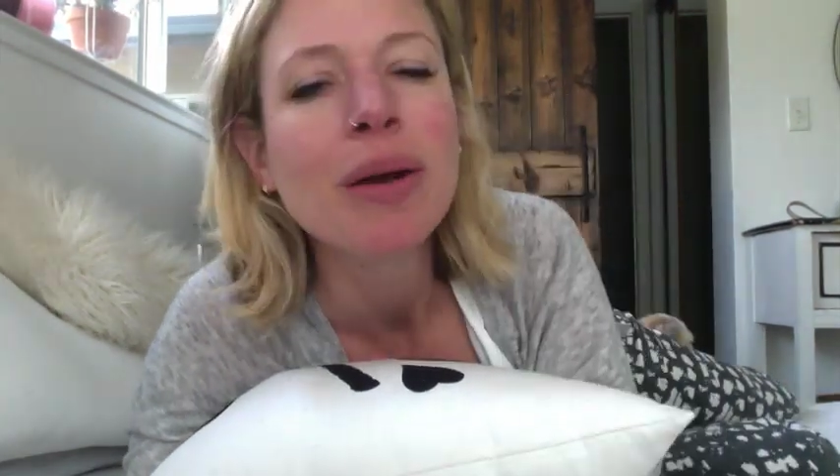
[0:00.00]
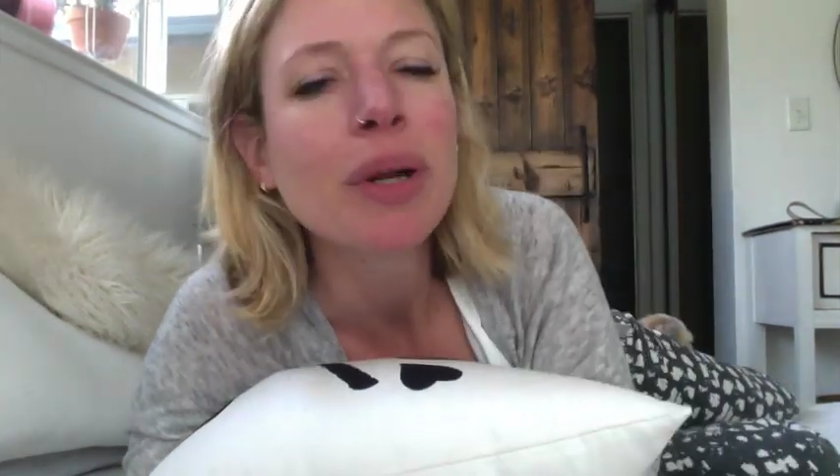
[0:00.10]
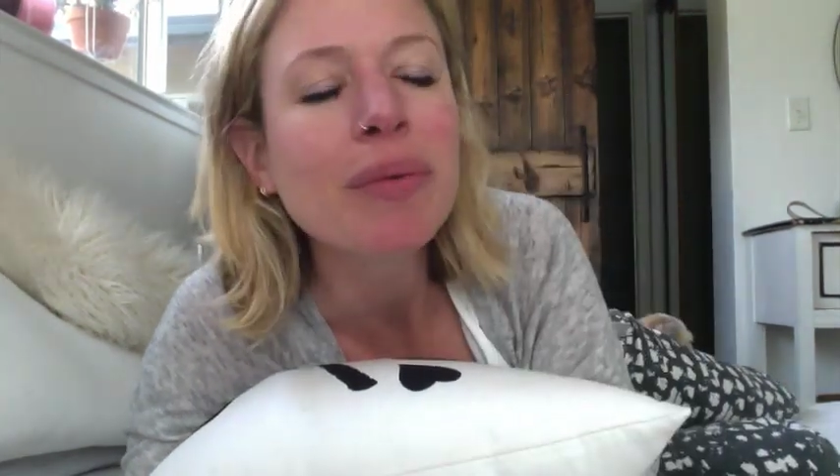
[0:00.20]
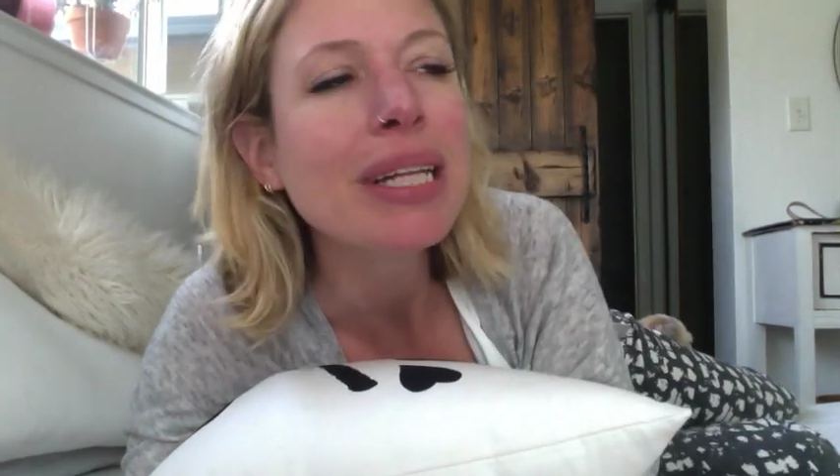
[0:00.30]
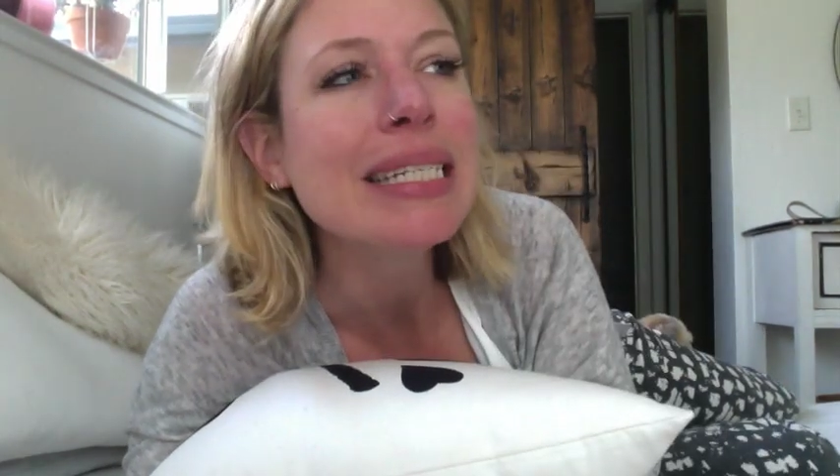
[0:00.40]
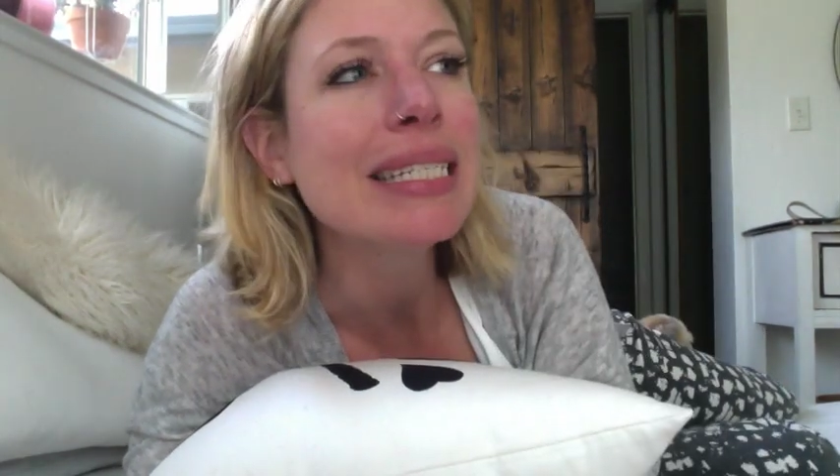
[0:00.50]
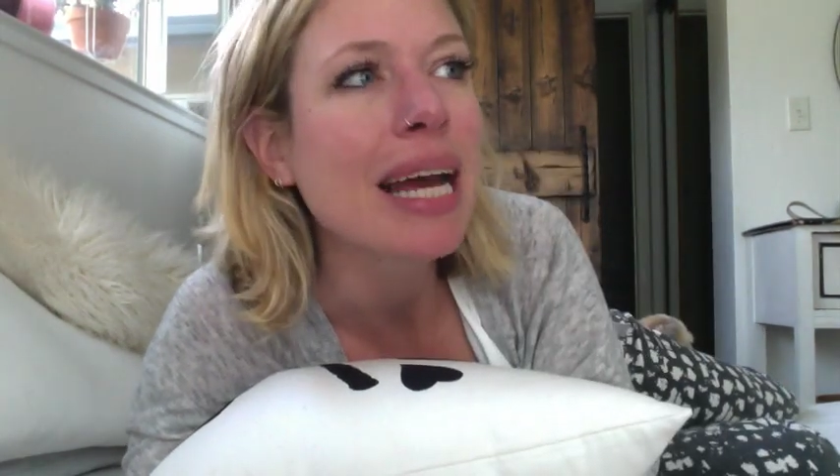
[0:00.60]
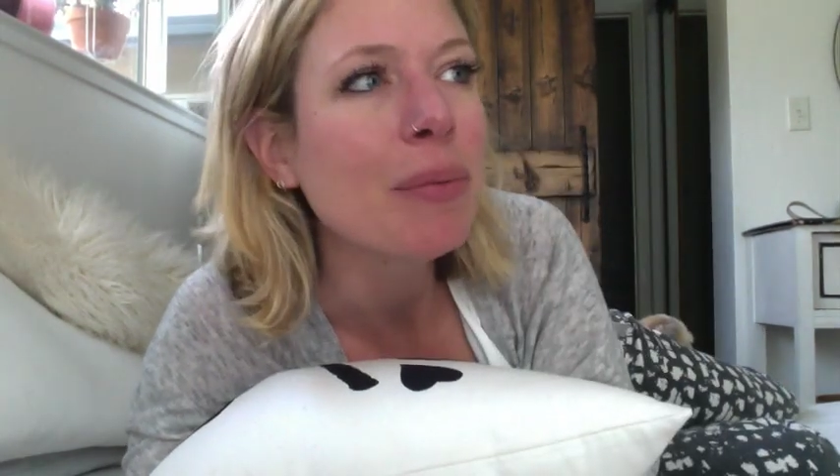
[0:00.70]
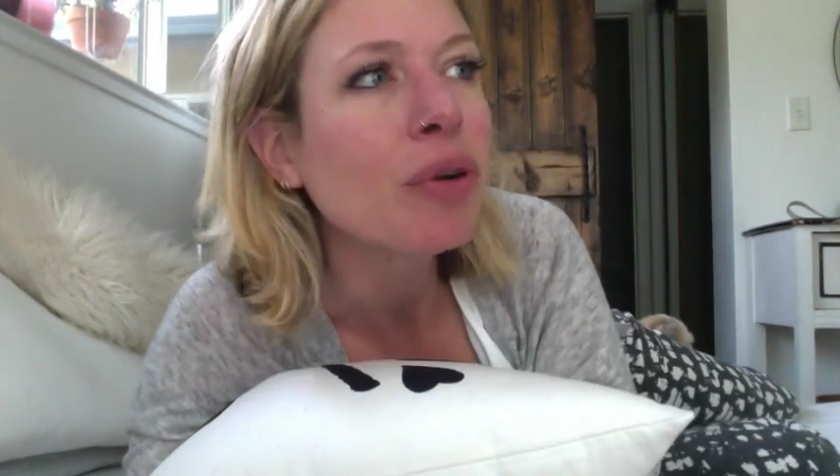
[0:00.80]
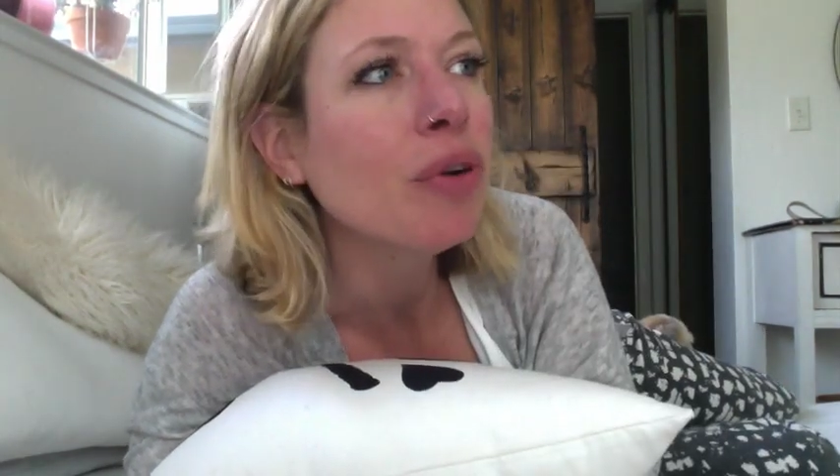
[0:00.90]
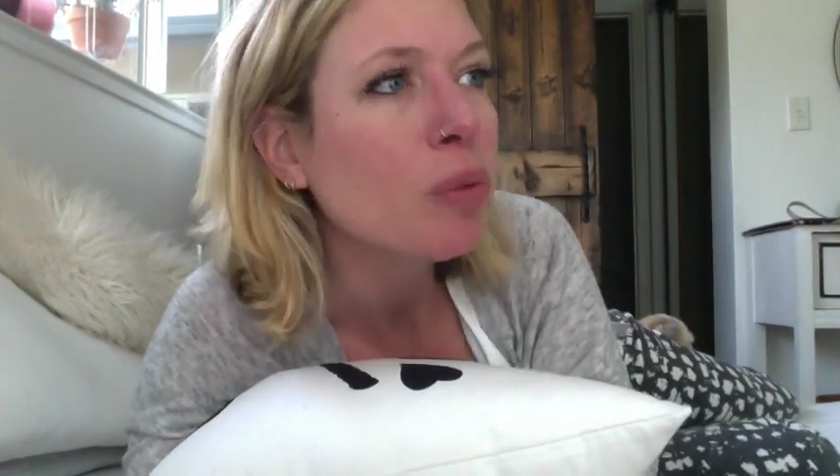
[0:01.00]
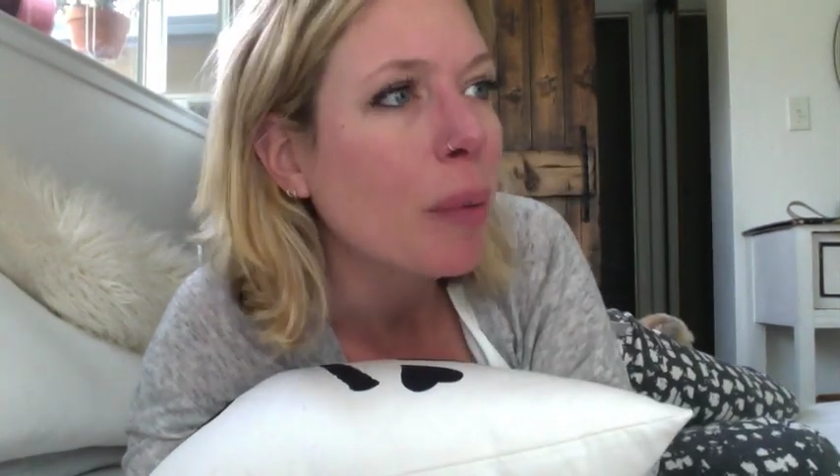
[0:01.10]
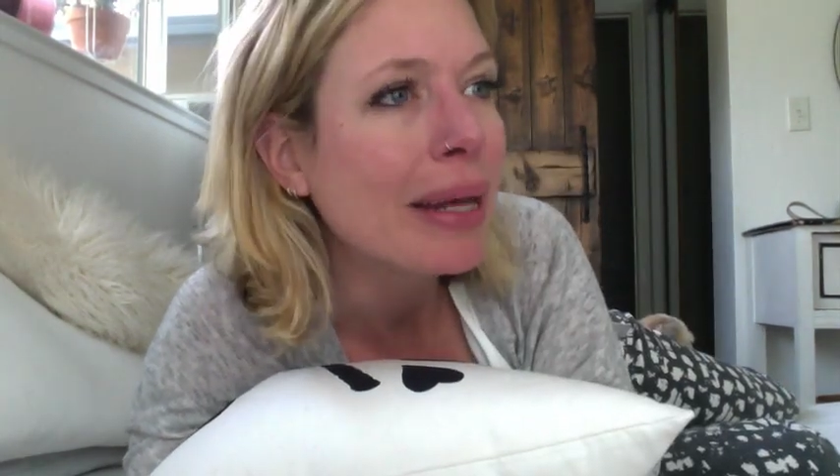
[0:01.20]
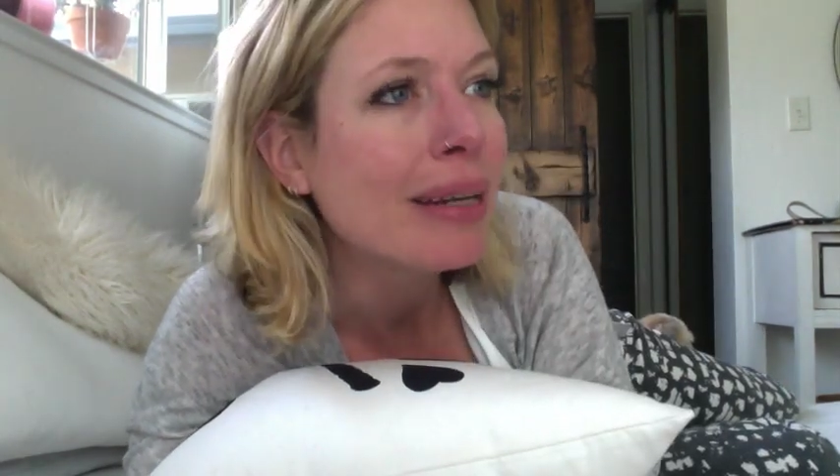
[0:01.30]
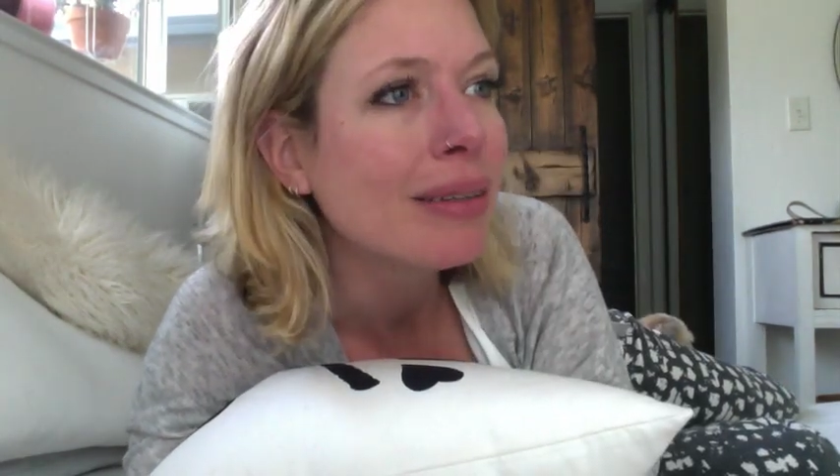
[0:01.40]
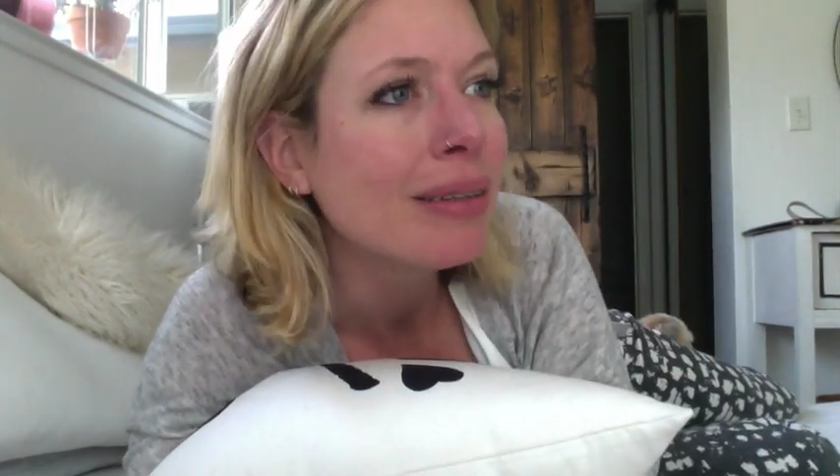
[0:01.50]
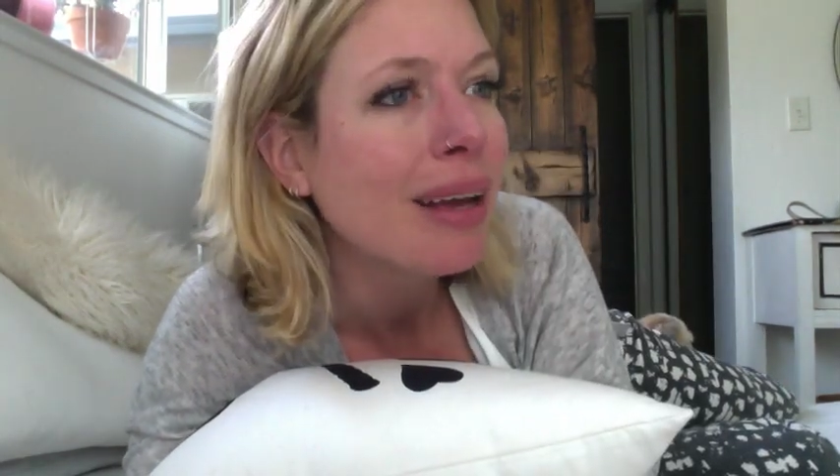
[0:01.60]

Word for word: what I realized is I'm a grown woman.